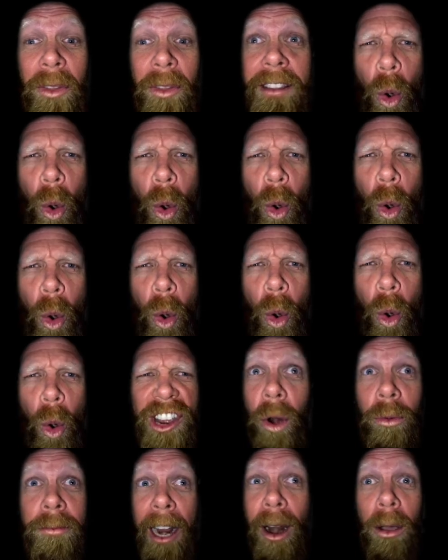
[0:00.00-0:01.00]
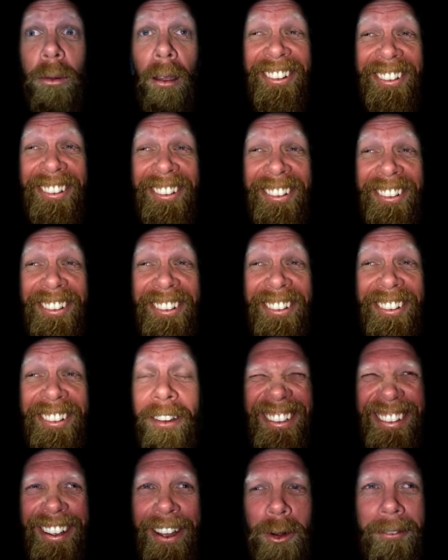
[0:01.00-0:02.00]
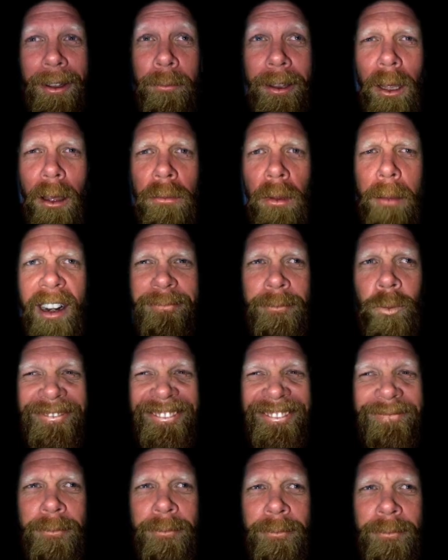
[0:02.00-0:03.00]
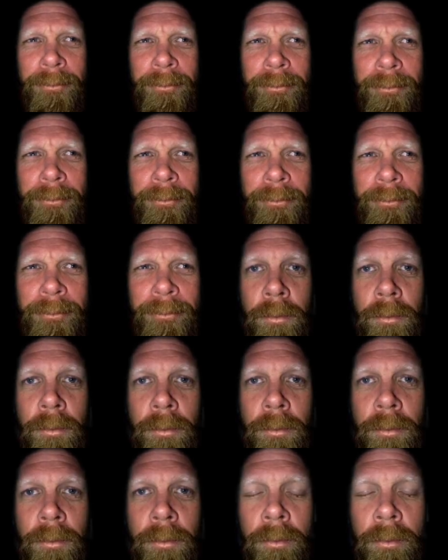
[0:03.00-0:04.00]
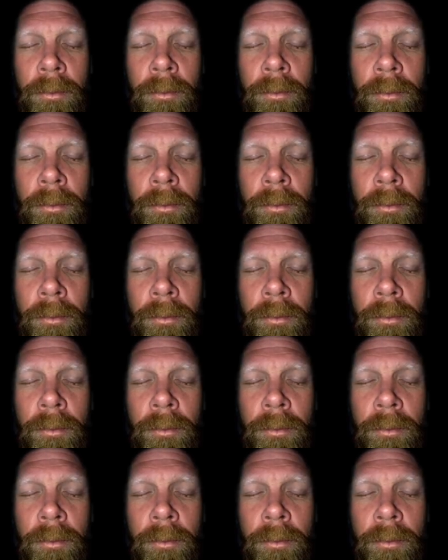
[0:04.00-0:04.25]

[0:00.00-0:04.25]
Add keyframes for each extreme pose, pose the model's expression to match,